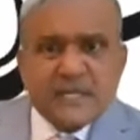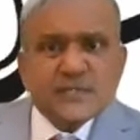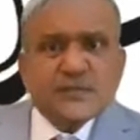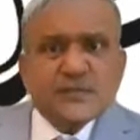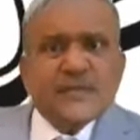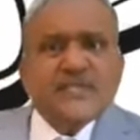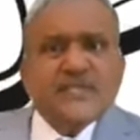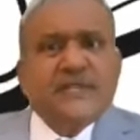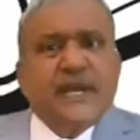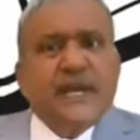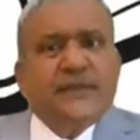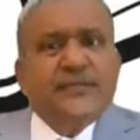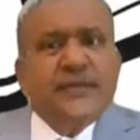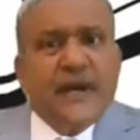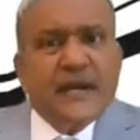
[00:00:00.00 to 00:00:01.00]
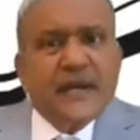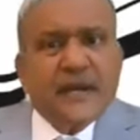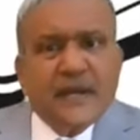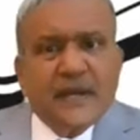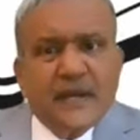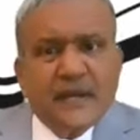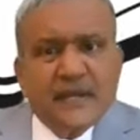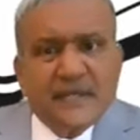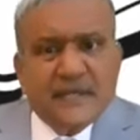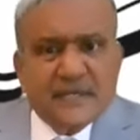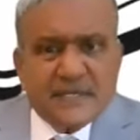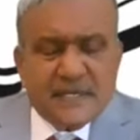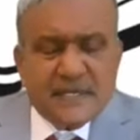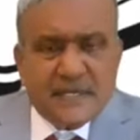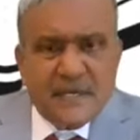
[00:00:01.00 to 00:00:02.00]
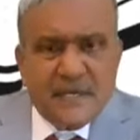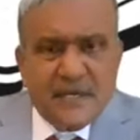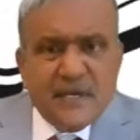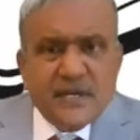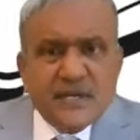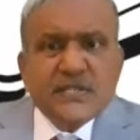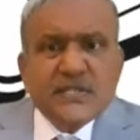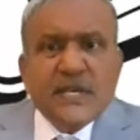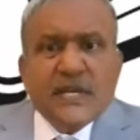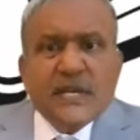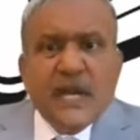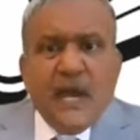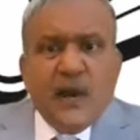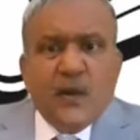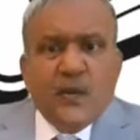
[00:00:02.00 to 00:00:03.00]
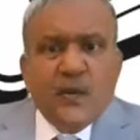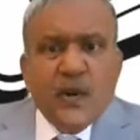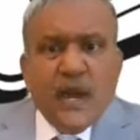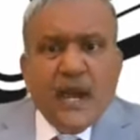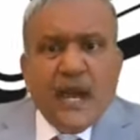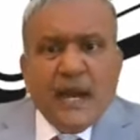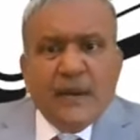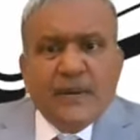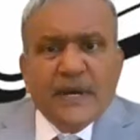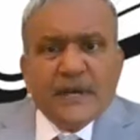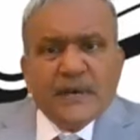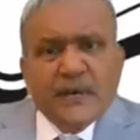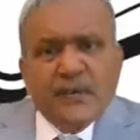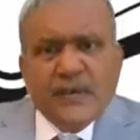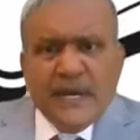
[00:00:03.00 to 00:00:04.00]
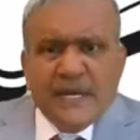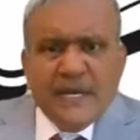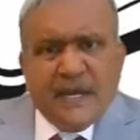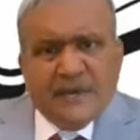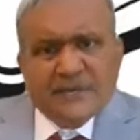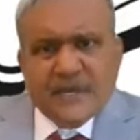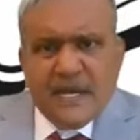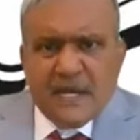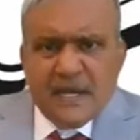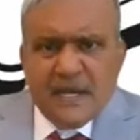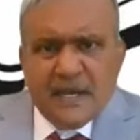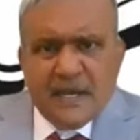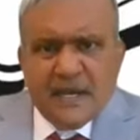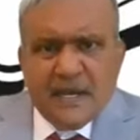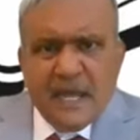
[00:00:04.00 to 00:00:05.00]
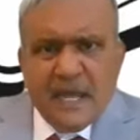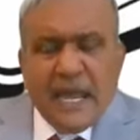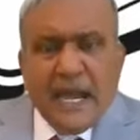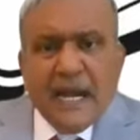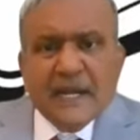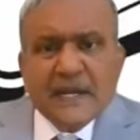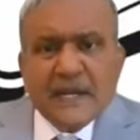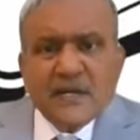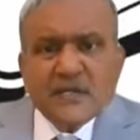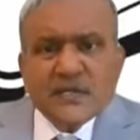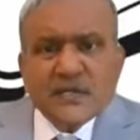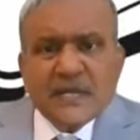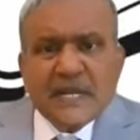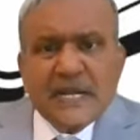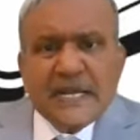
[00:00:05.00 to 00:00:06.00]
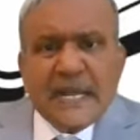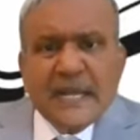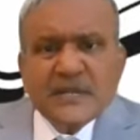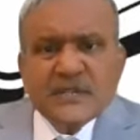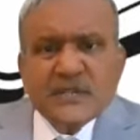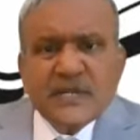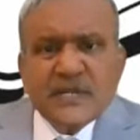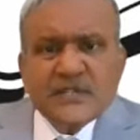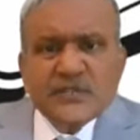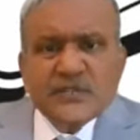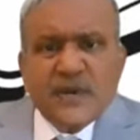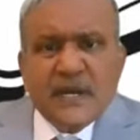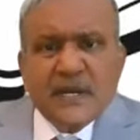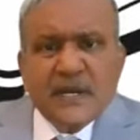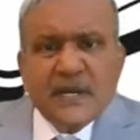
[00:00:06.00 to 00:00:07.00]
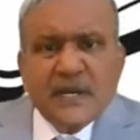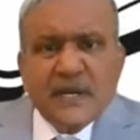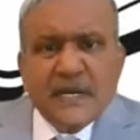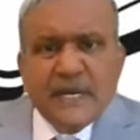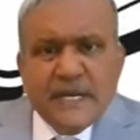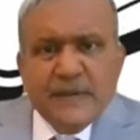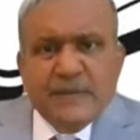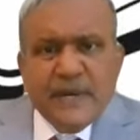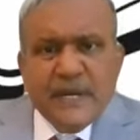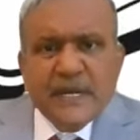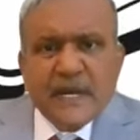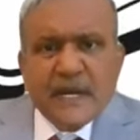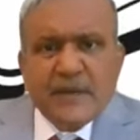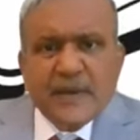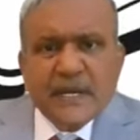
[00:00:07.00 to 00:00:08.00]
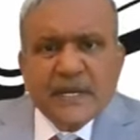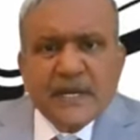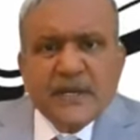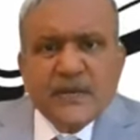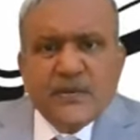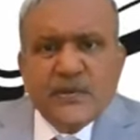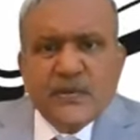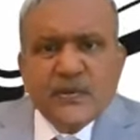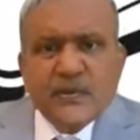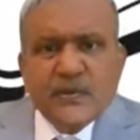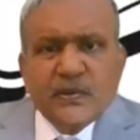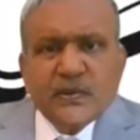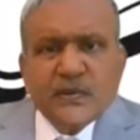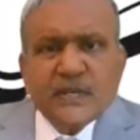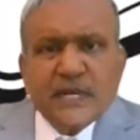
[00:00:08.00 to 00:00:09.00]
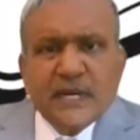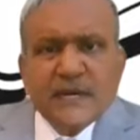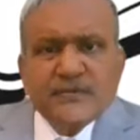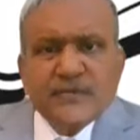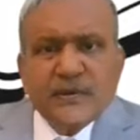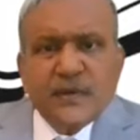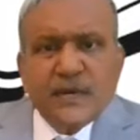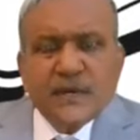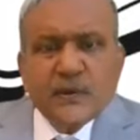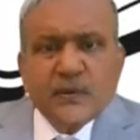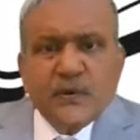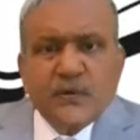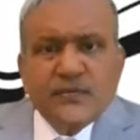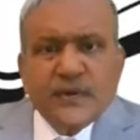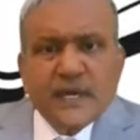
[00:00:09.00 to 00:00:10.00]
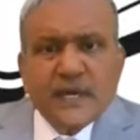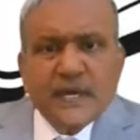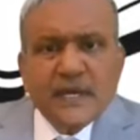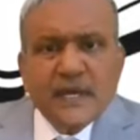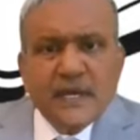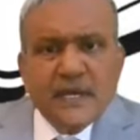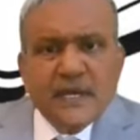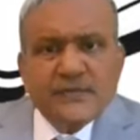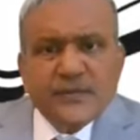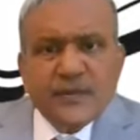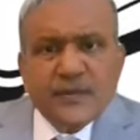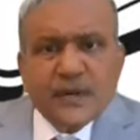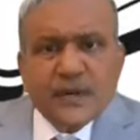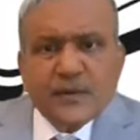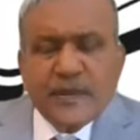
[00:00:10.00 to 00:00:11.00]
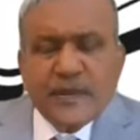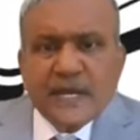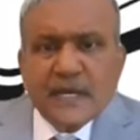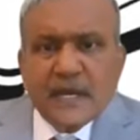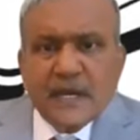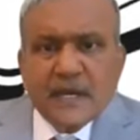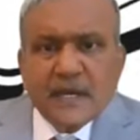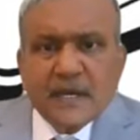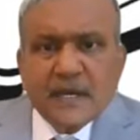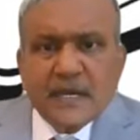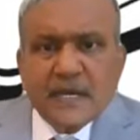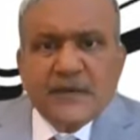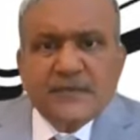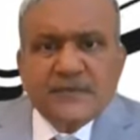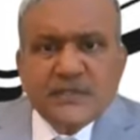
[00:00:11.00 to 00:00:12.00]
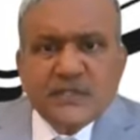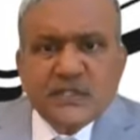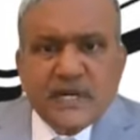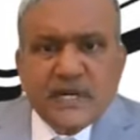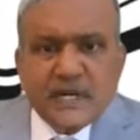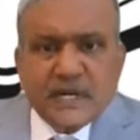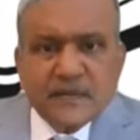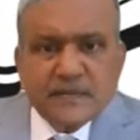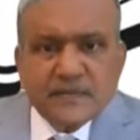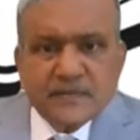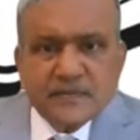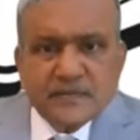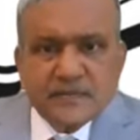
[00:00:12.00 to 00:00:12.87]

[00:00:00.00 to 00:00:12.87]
This was there for this. You see now our many of the and also the tax rates were depending upon the, you know that if you want to go for a, if you want to buy the refrigerator,